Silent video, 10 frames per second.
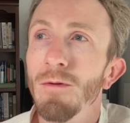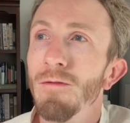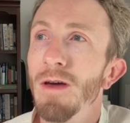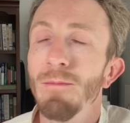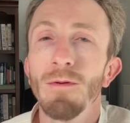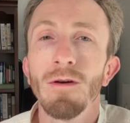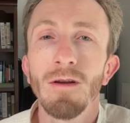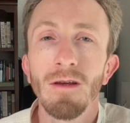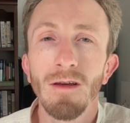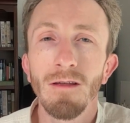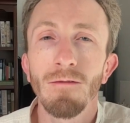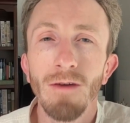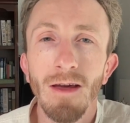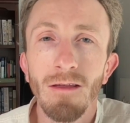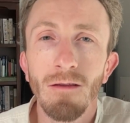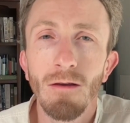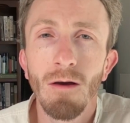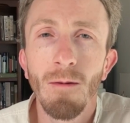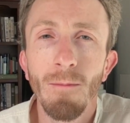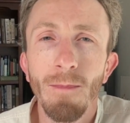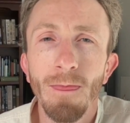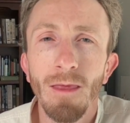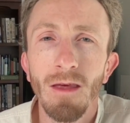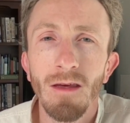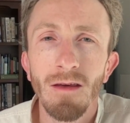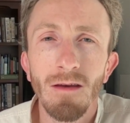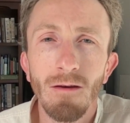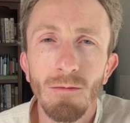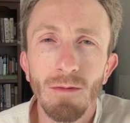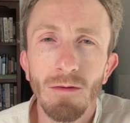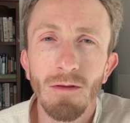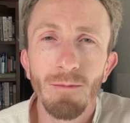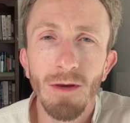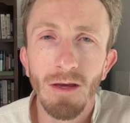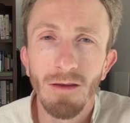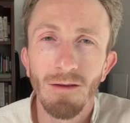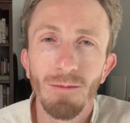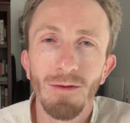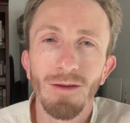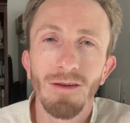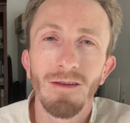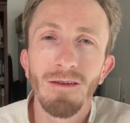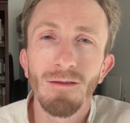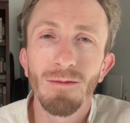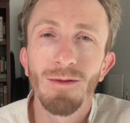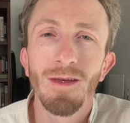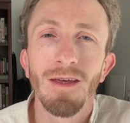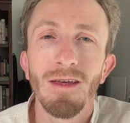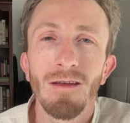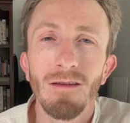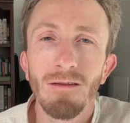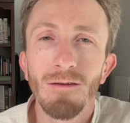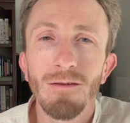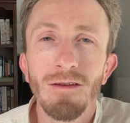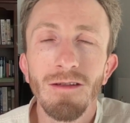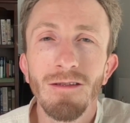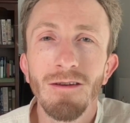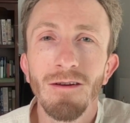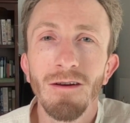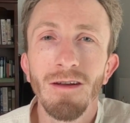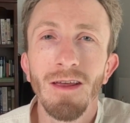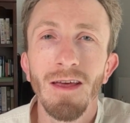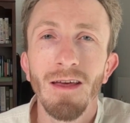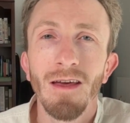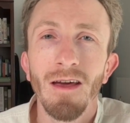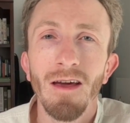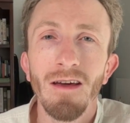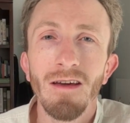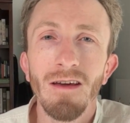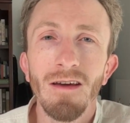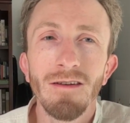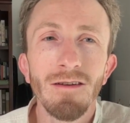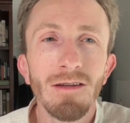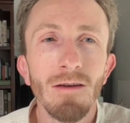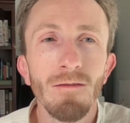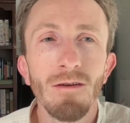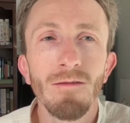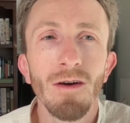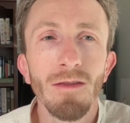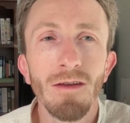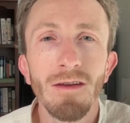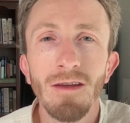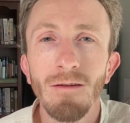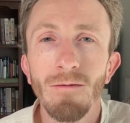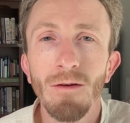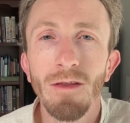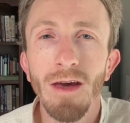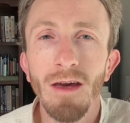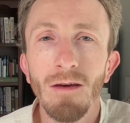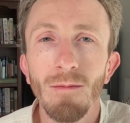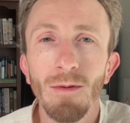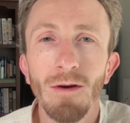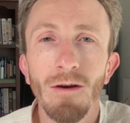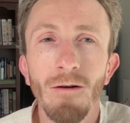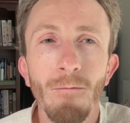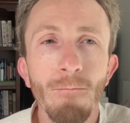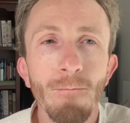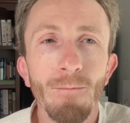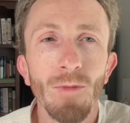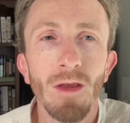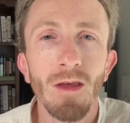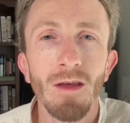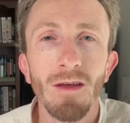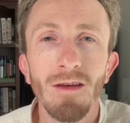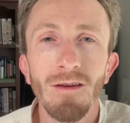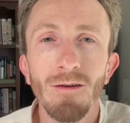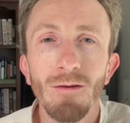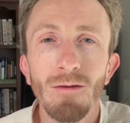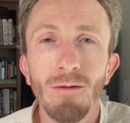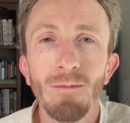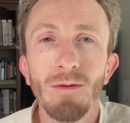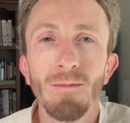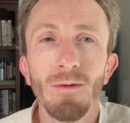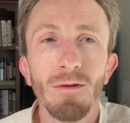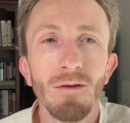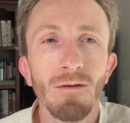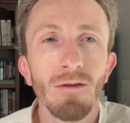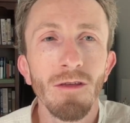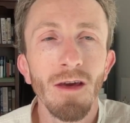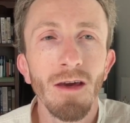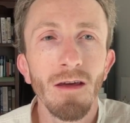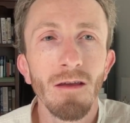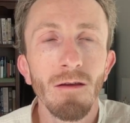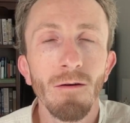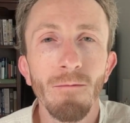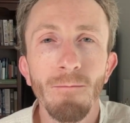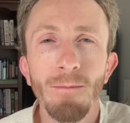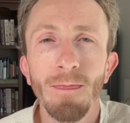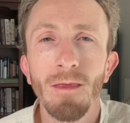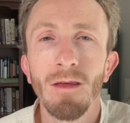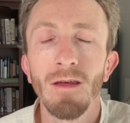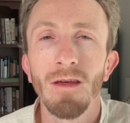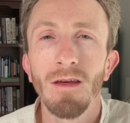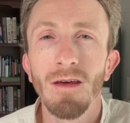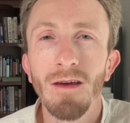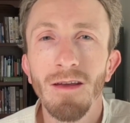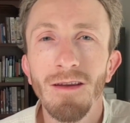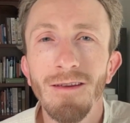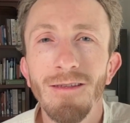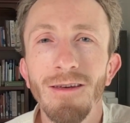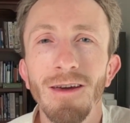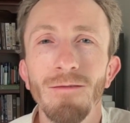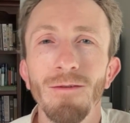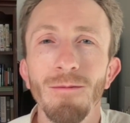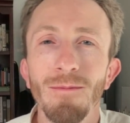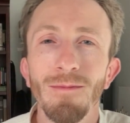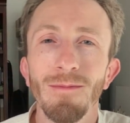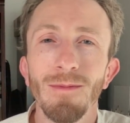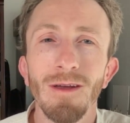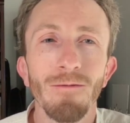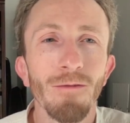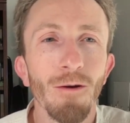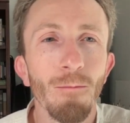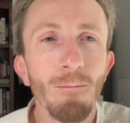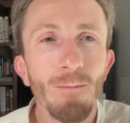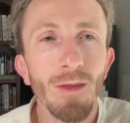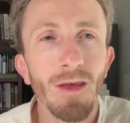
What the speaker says: evaporating as fast. It helps the paint to blend in a little easier, and I just haven't found the need for that, but some people use that, and it's like made from